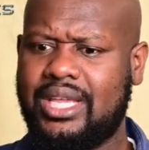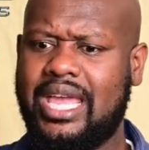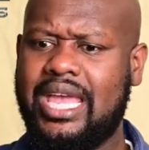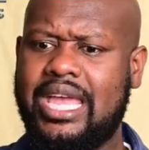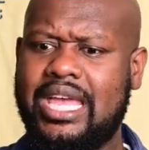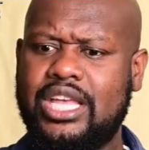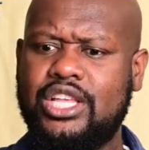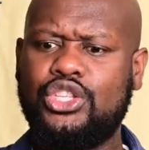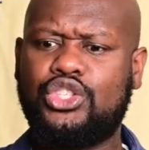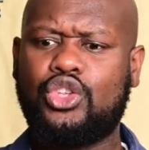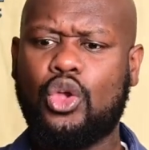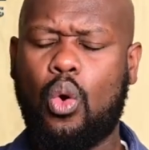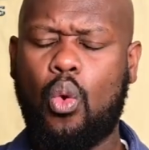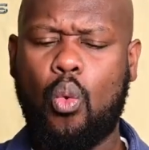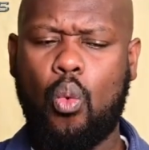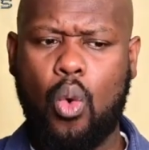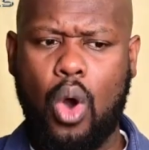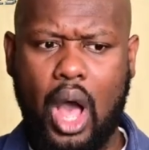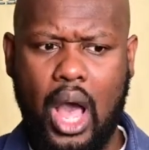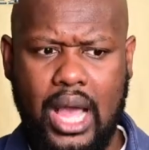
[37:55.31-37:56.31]
is
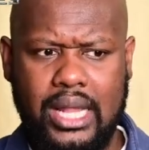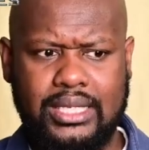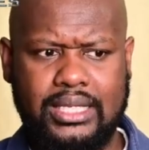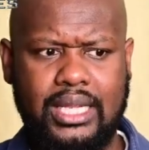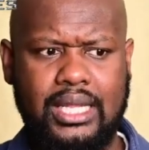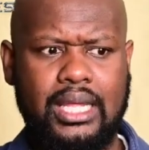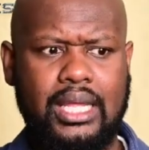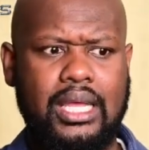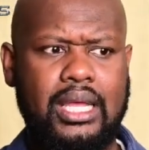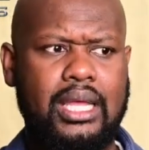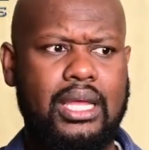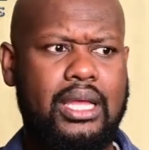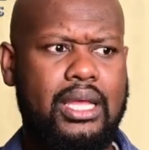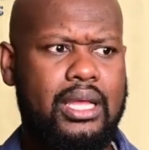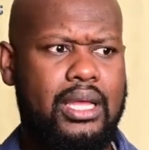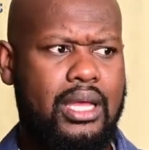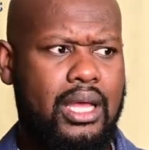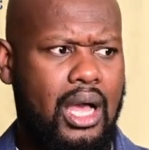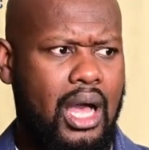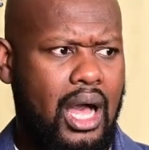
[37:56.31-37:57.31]
what
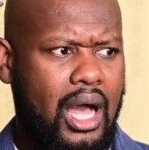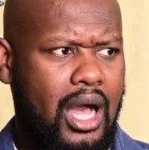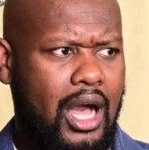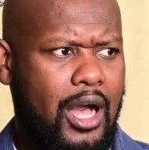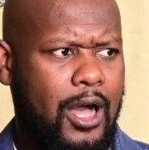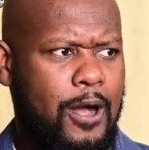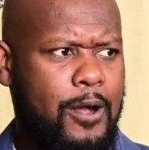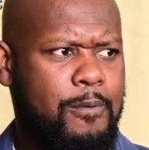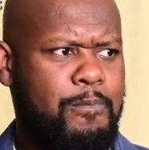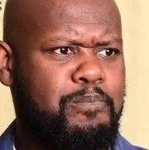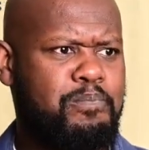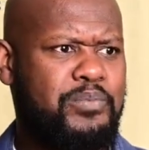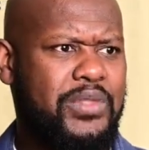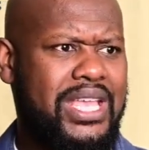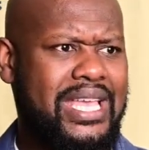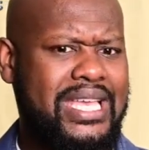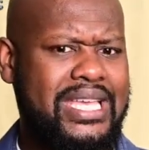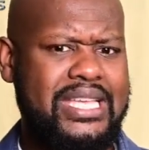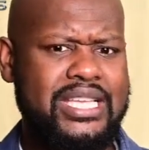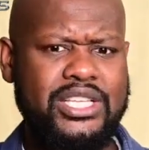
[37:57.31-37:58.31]
um,
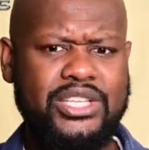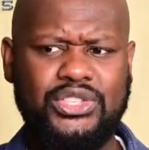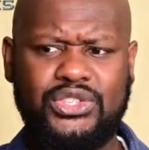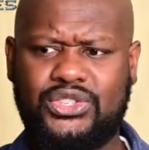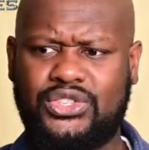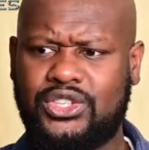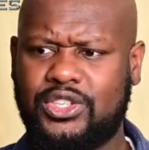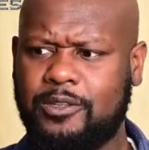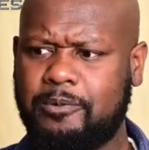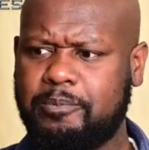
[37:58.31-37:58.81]
is